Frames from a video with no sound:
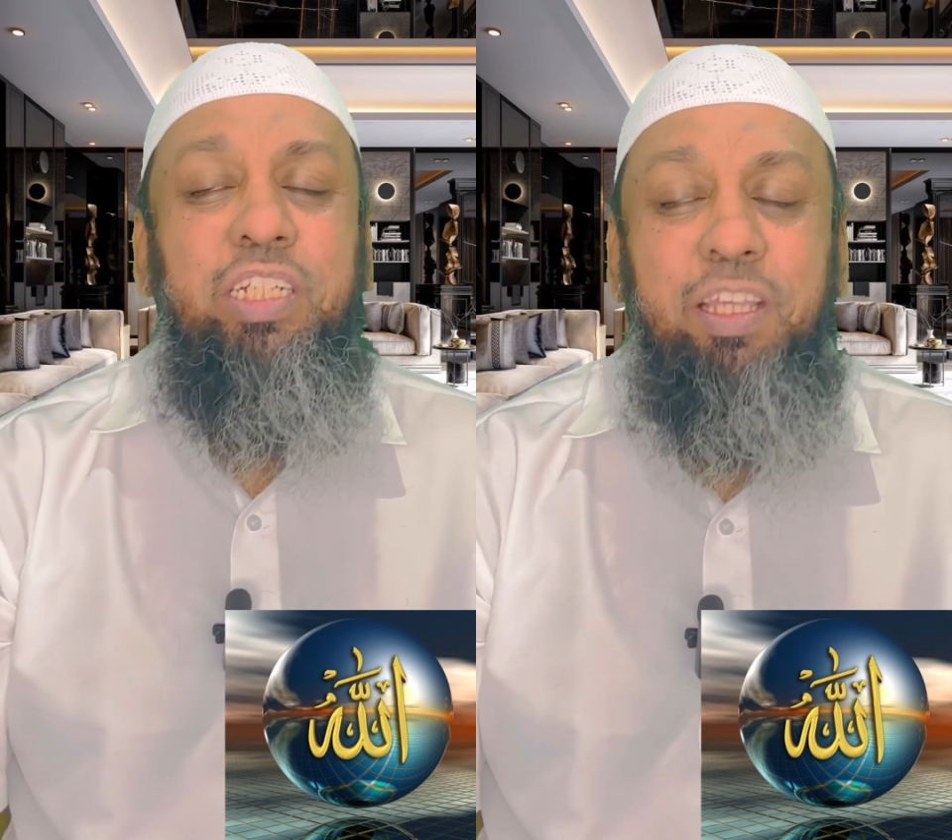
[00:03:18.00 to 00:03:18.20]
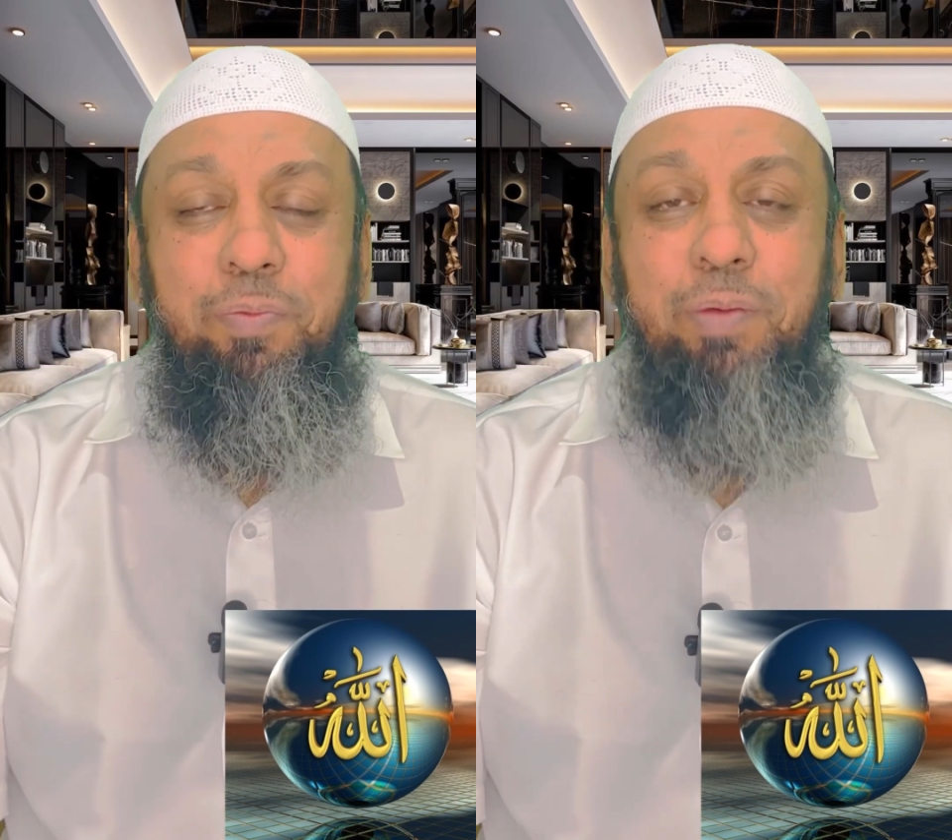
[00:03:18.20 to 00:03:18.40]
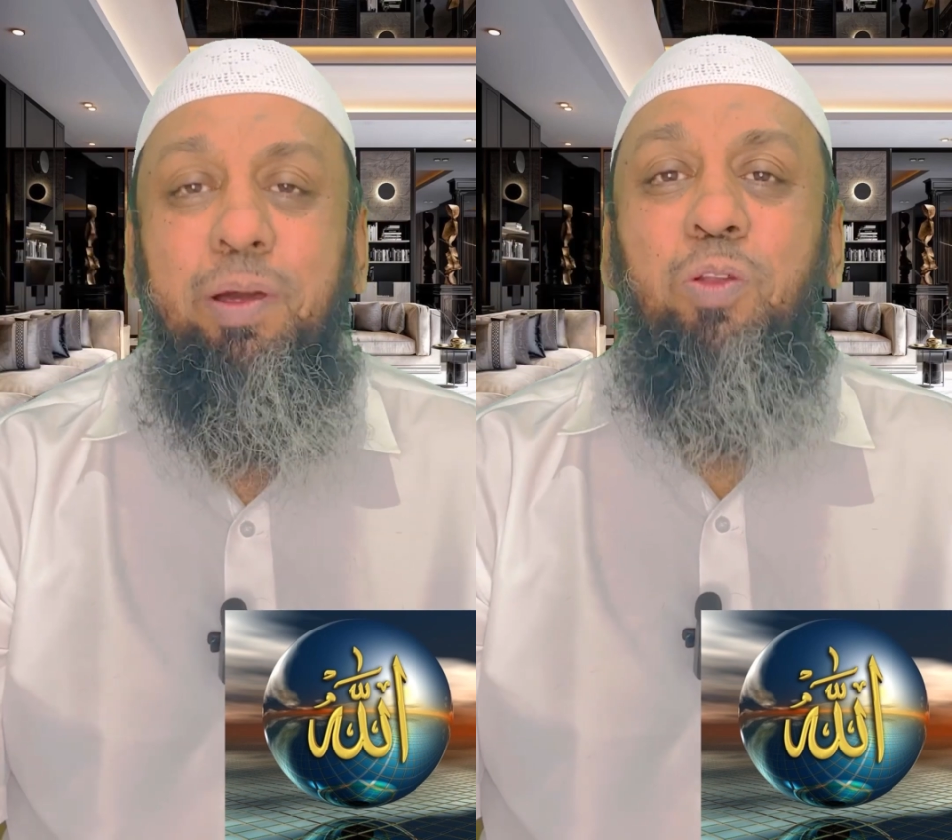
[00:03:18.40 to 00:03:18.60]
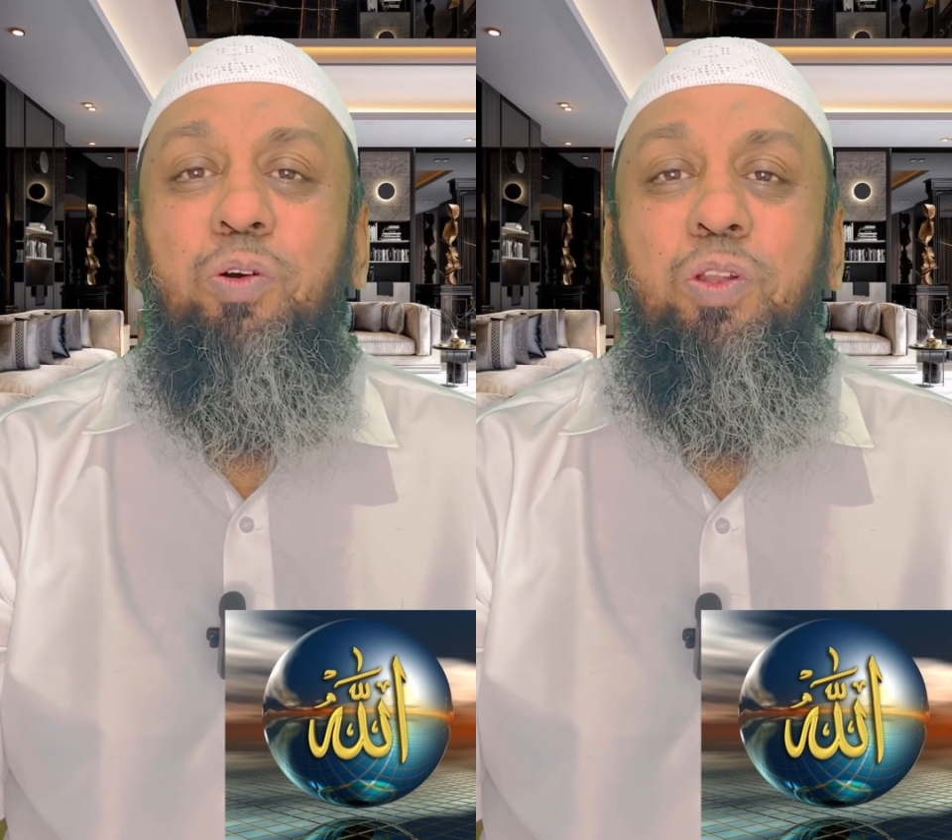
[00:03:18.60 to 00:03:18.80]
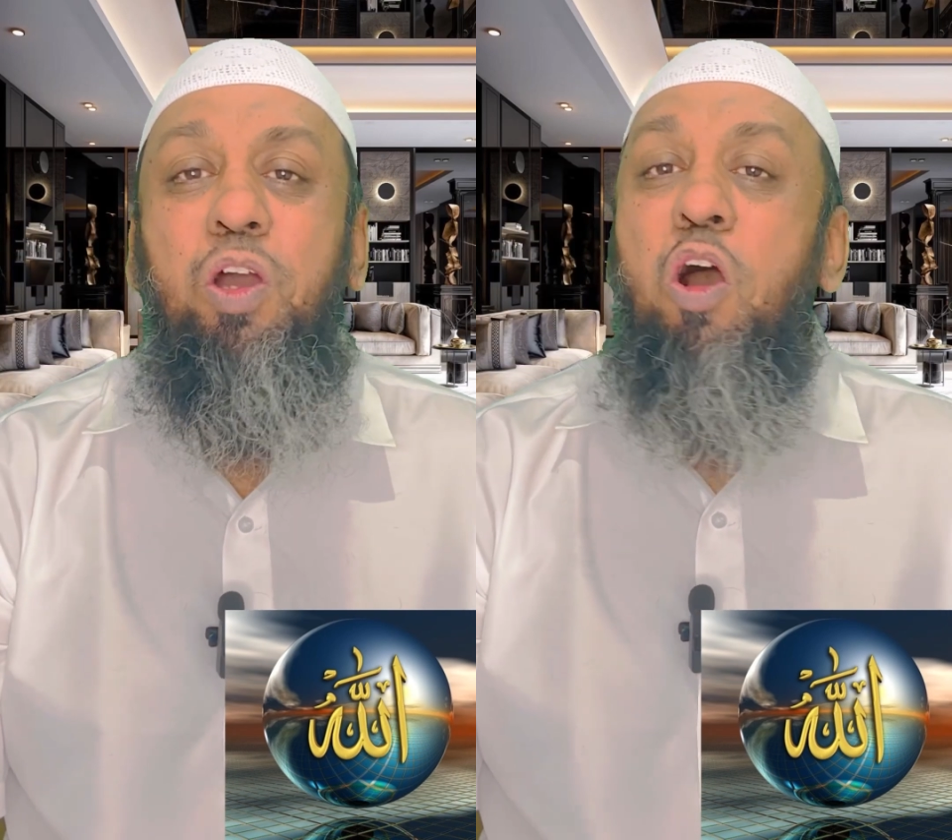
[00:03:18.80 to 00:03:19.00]
Worship Him
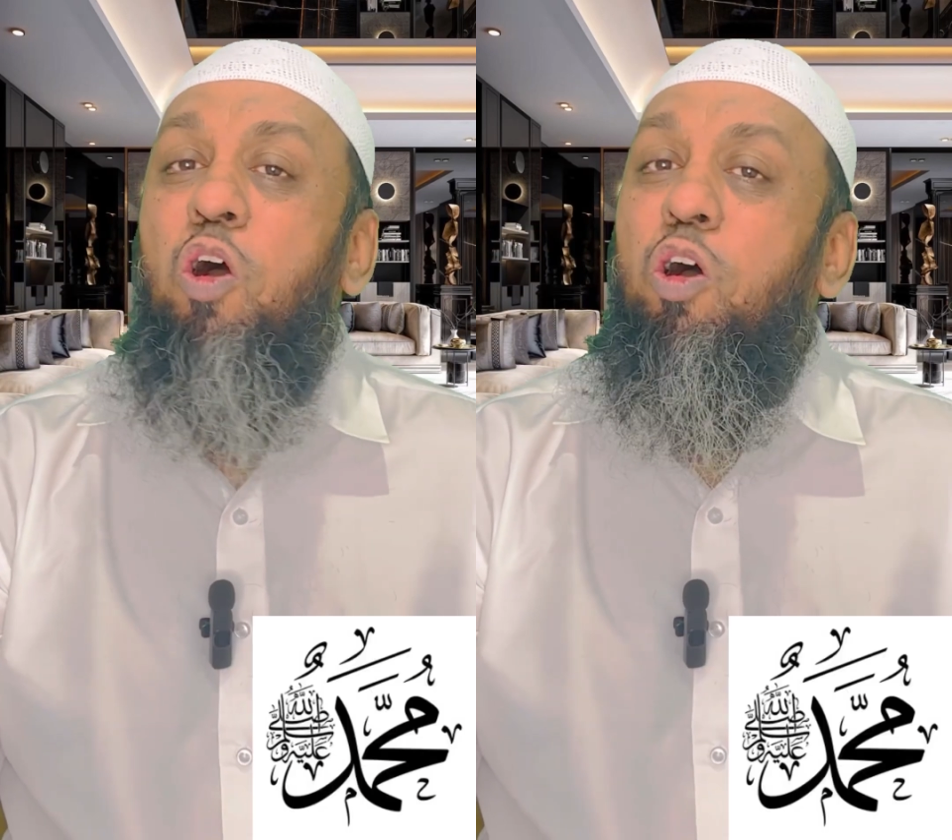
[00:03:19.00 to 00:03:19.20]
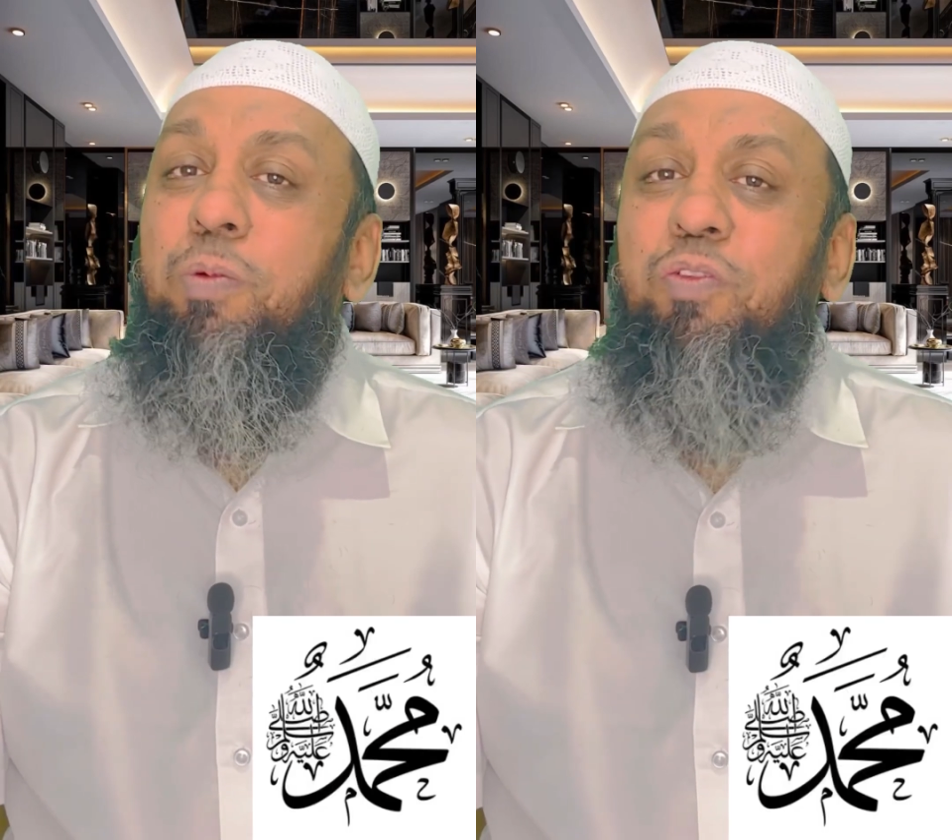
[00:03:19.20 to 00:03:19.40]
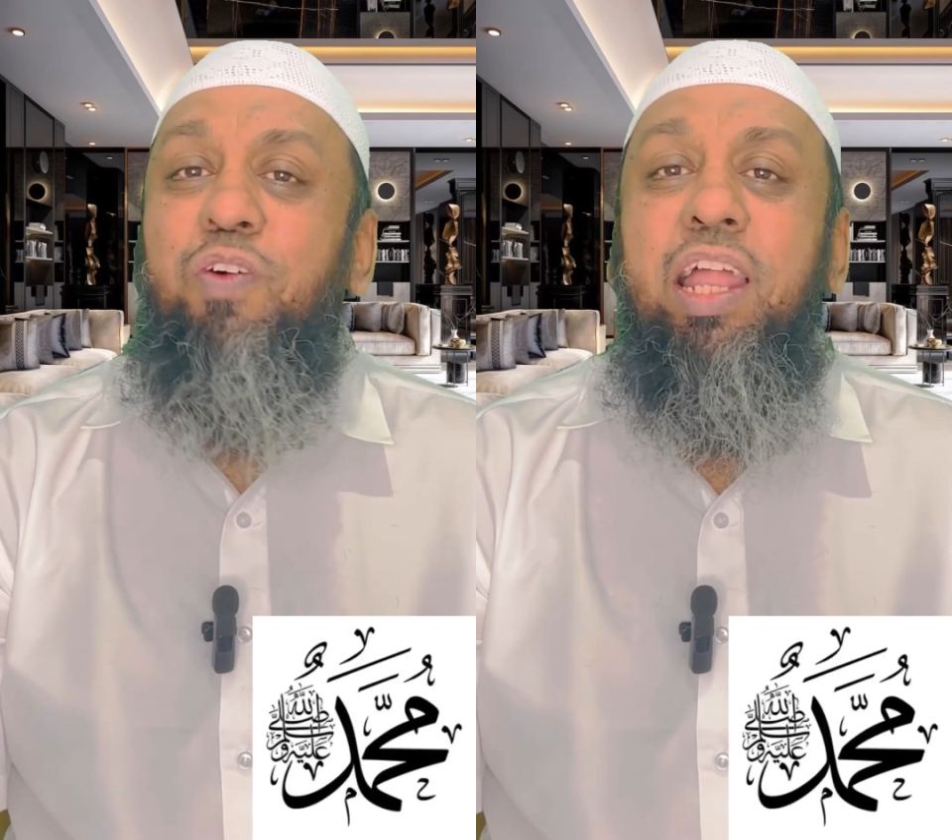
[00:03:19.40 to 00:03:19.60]
alone. Obey